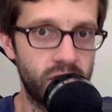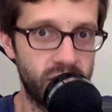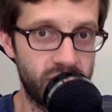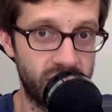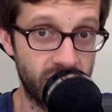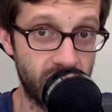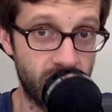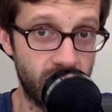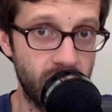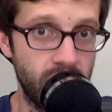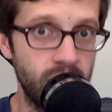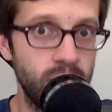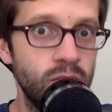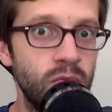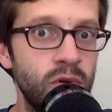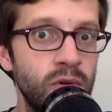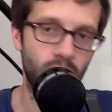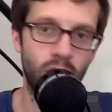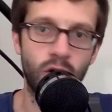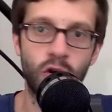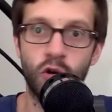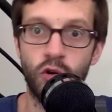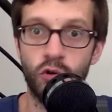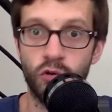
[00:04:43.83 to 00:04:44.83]
time,
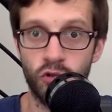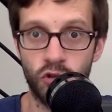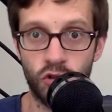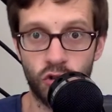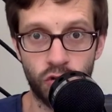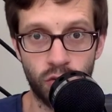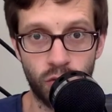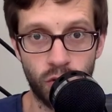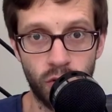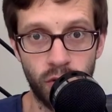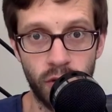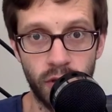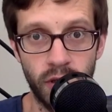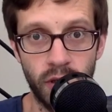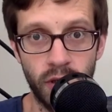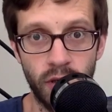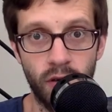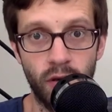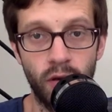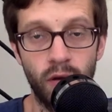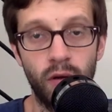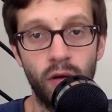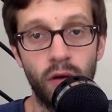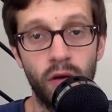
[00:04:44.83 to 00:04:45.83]
controlling
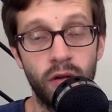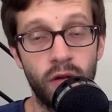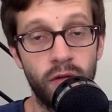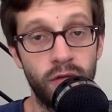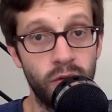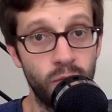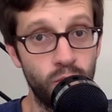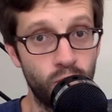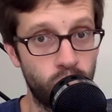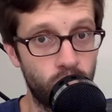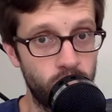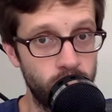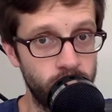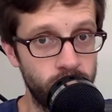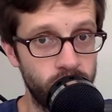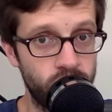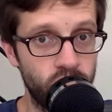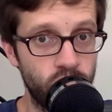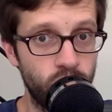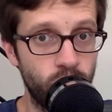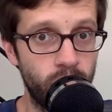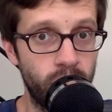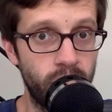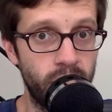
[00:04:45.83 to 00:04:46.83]
a lot of important
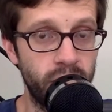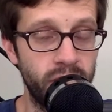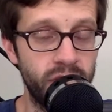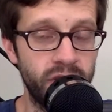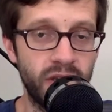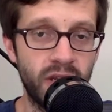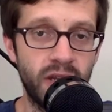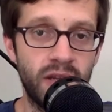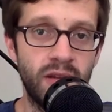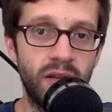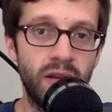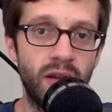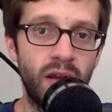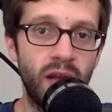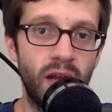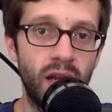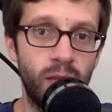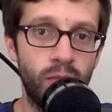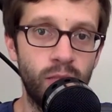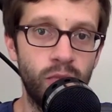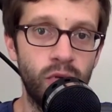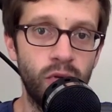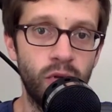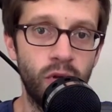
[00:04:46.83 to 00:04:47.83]
squares and
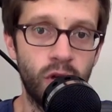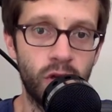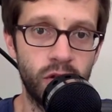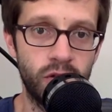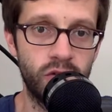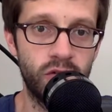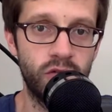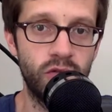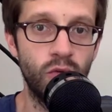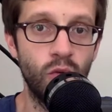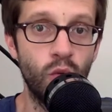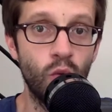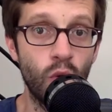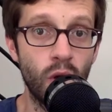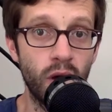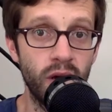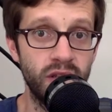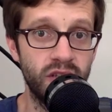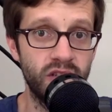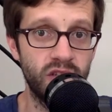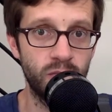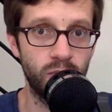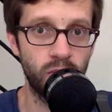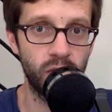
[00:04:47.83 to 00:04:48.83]
help a lot
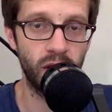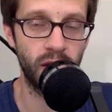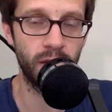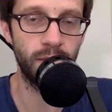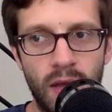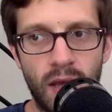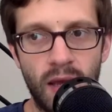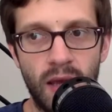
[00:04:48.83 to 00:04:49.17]
white's play.